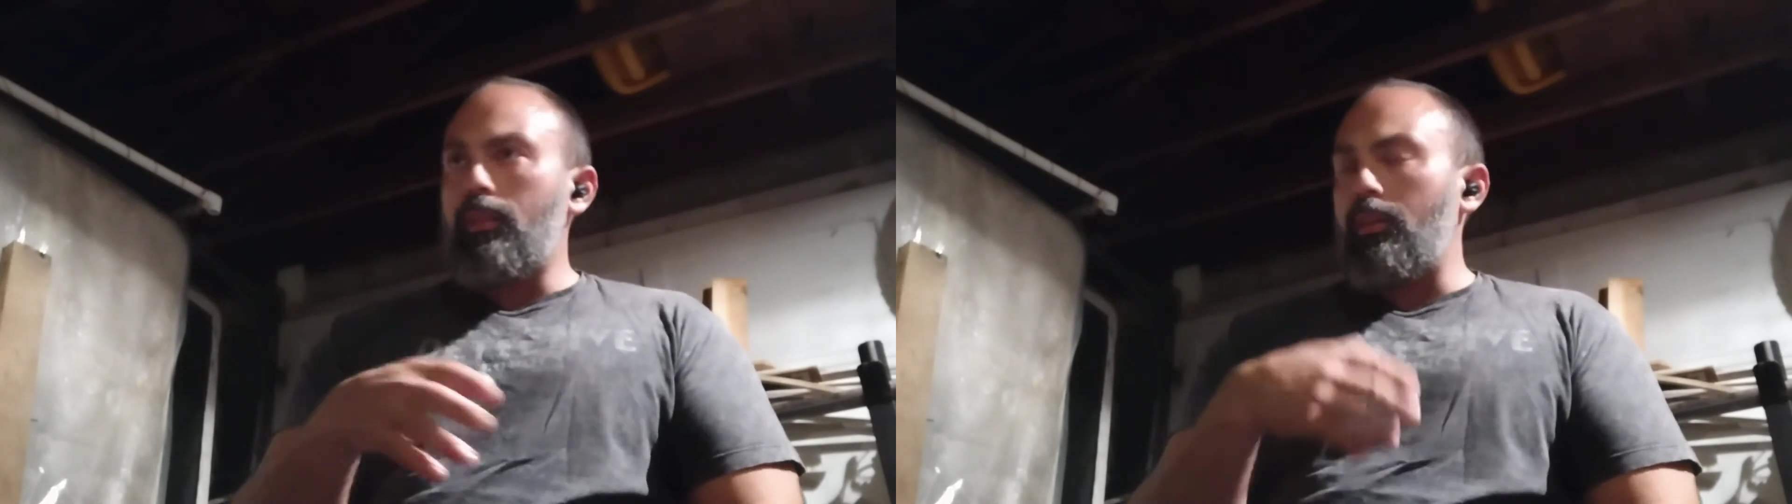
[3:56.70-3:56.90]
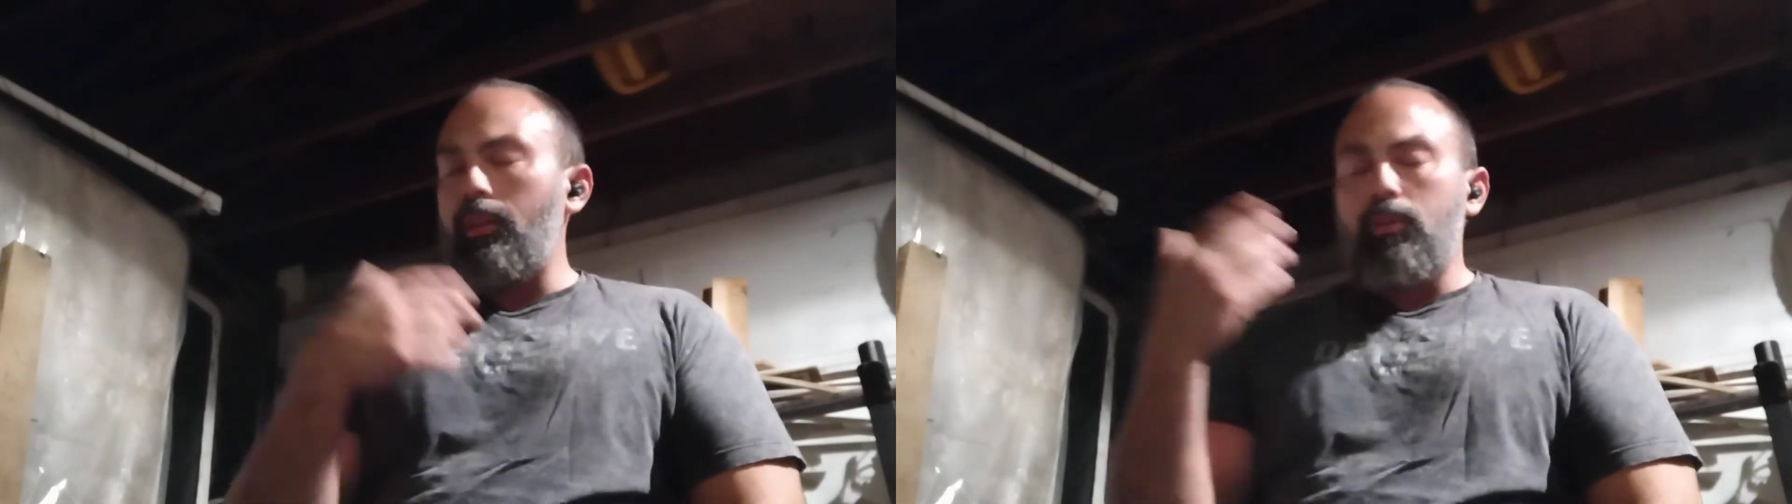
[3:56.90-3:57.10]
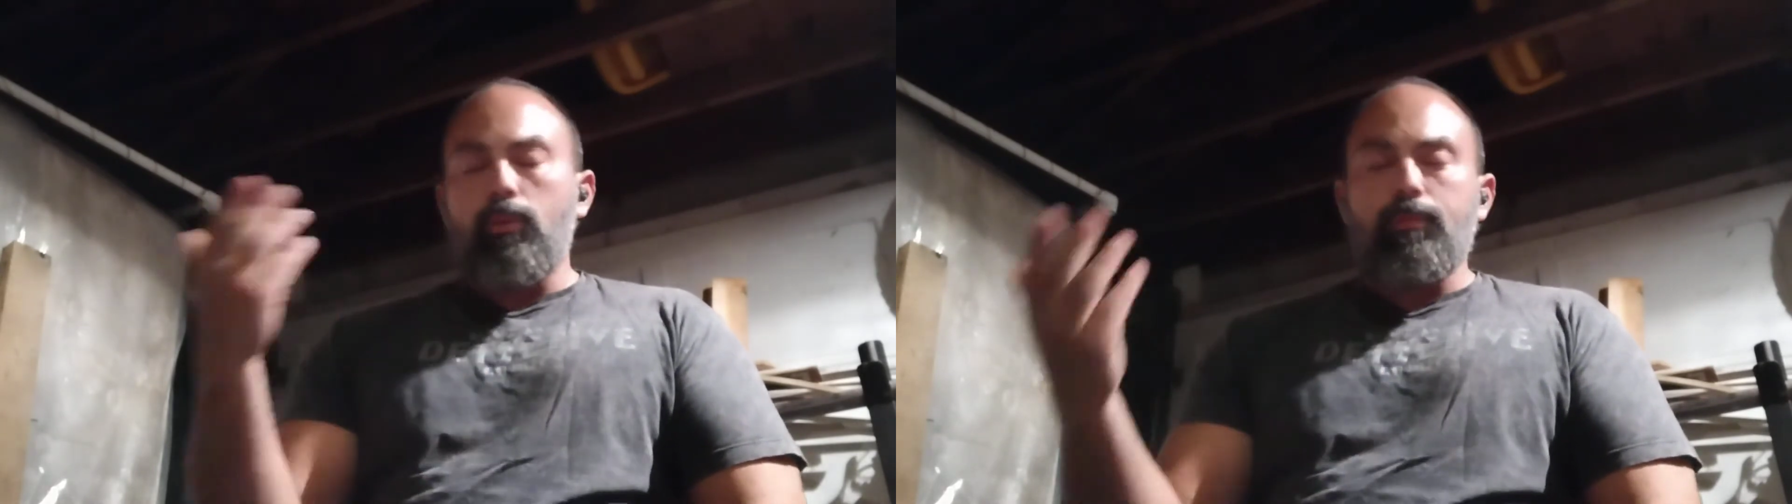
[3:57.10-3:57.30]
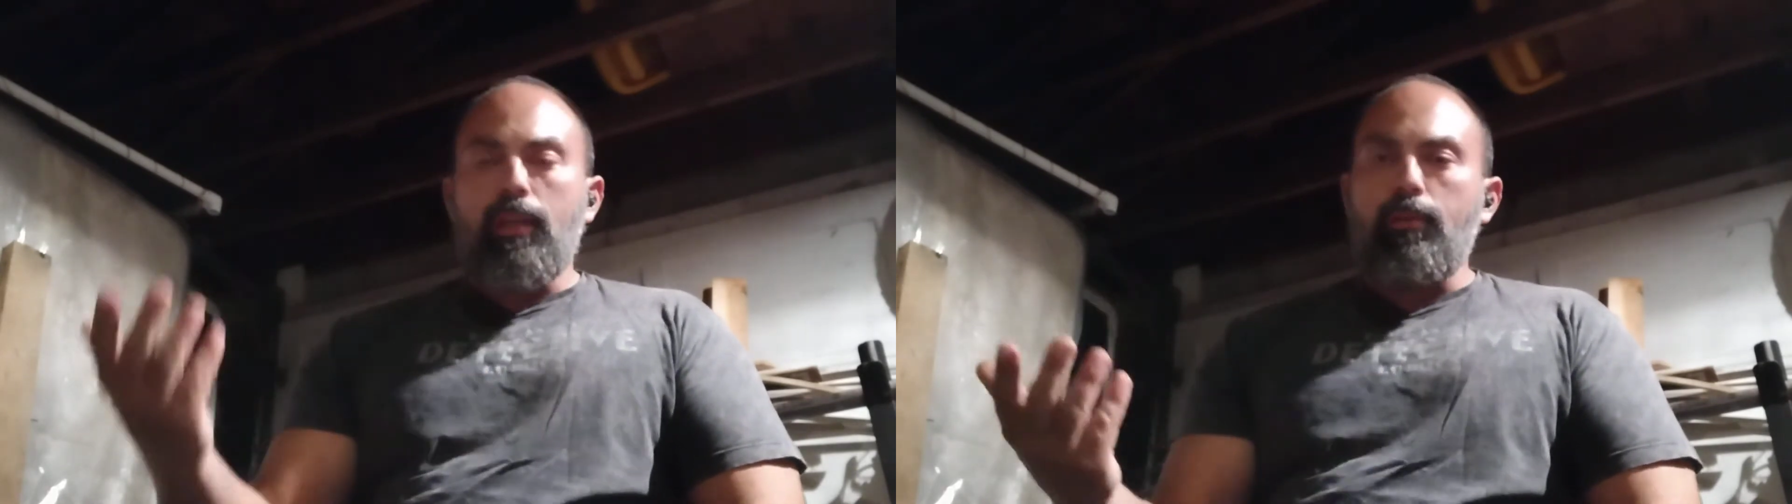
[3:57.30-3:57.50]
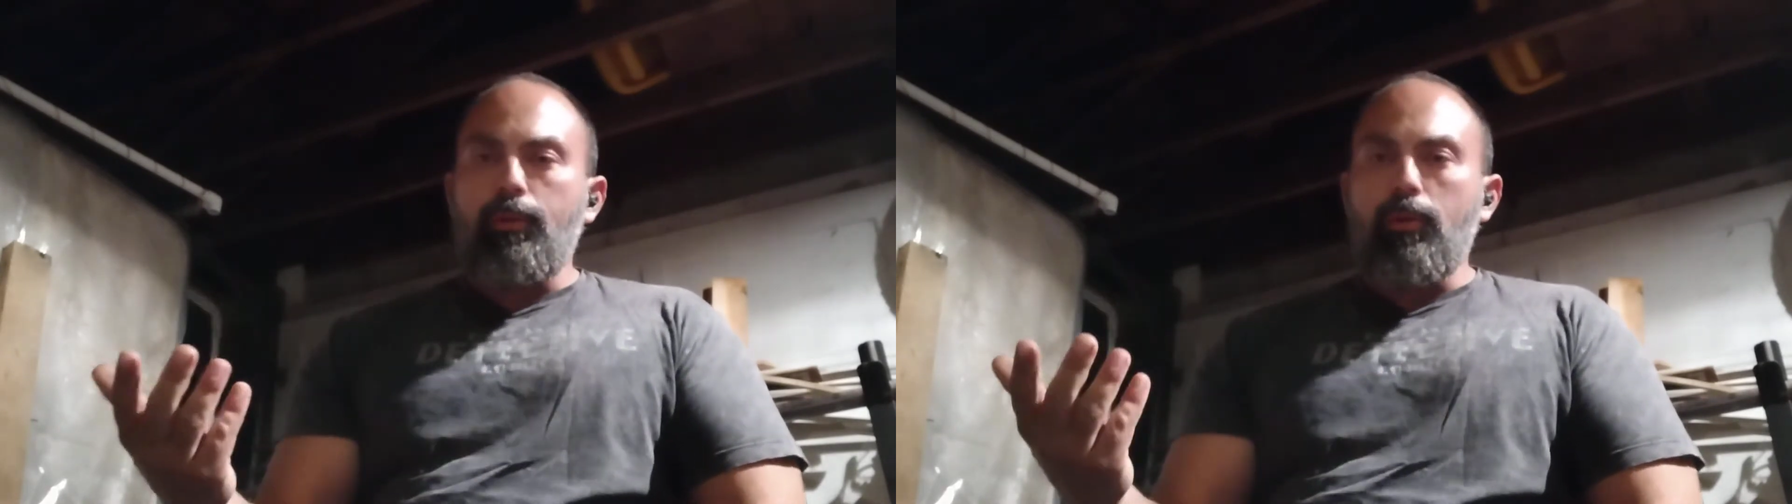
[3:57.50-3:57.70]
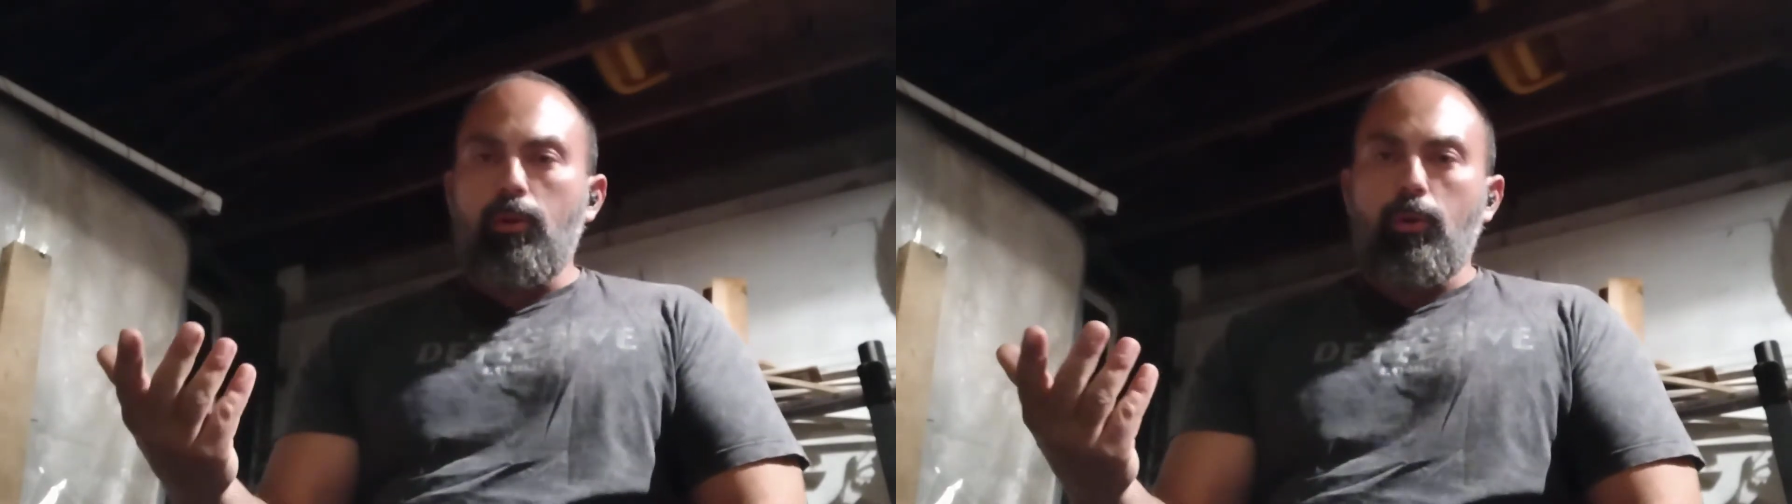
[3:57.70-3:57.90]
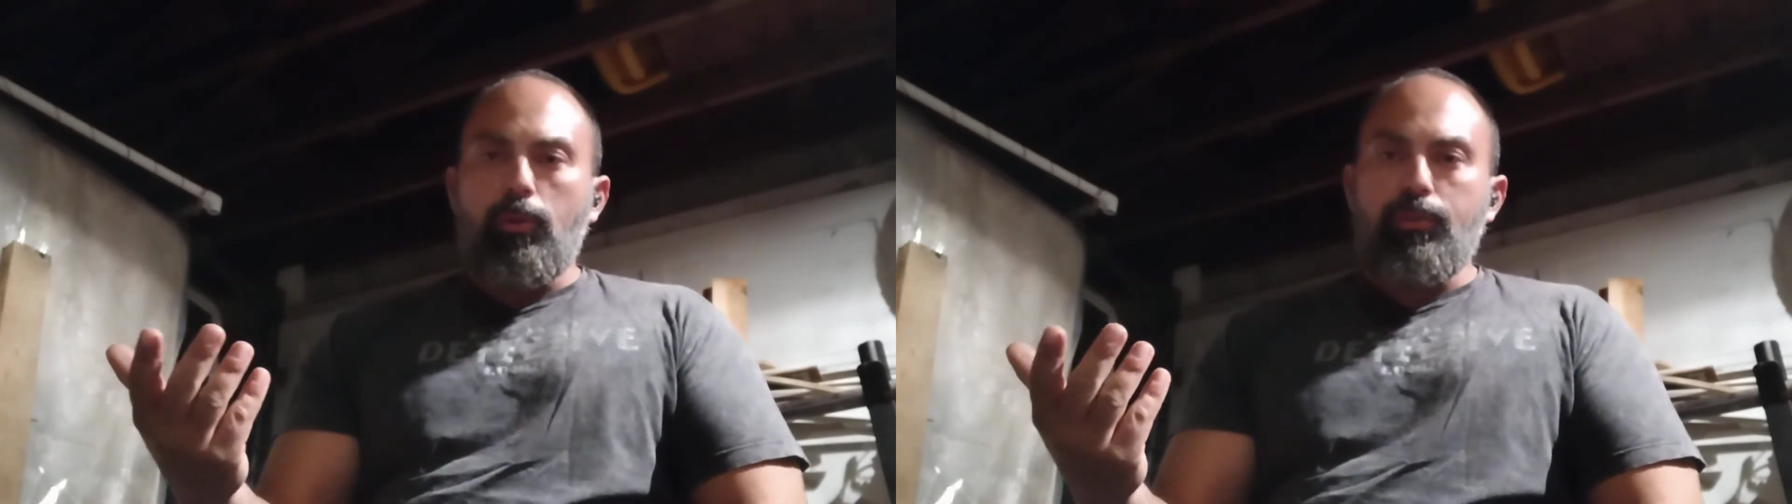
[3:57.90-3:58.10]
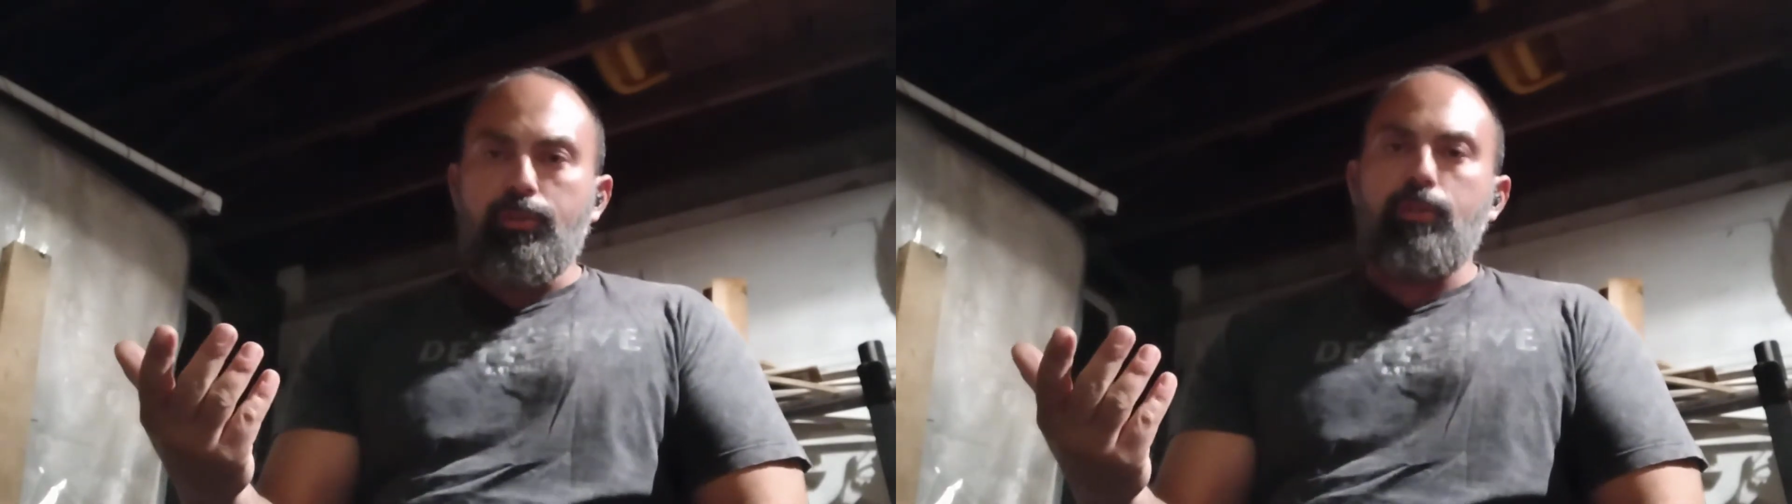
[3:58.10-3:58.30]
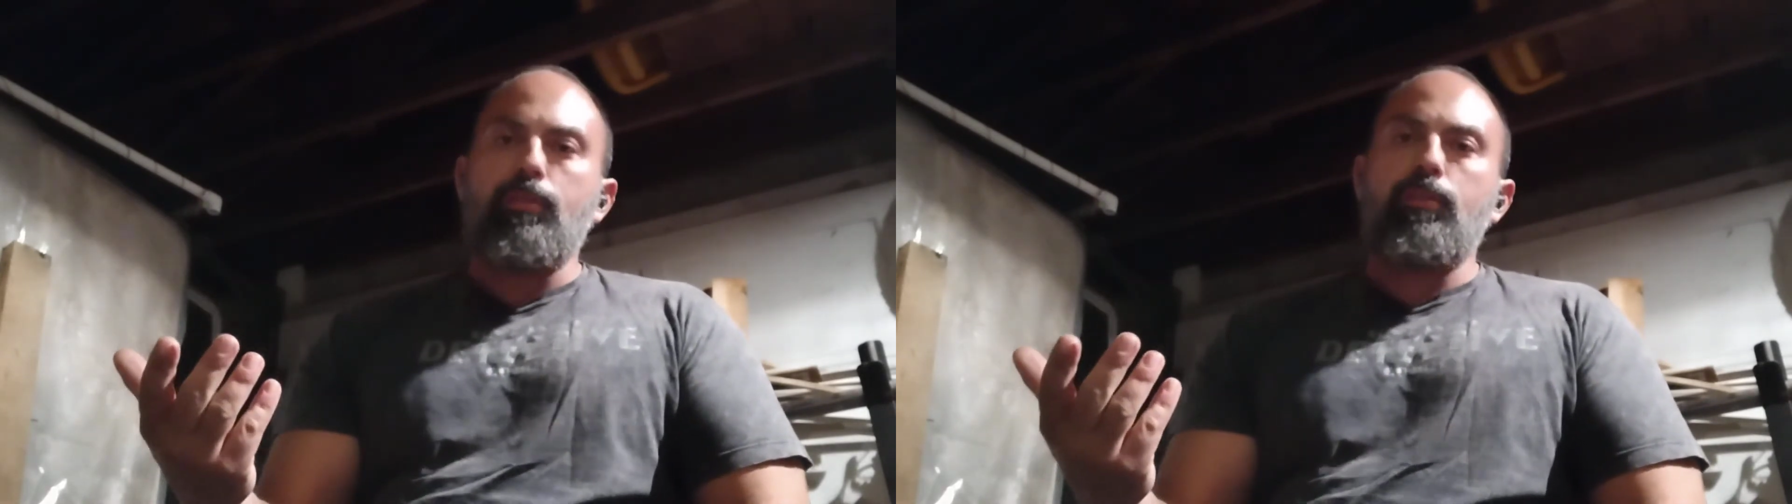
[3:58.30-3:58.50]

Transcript: they lead to obtainable goals.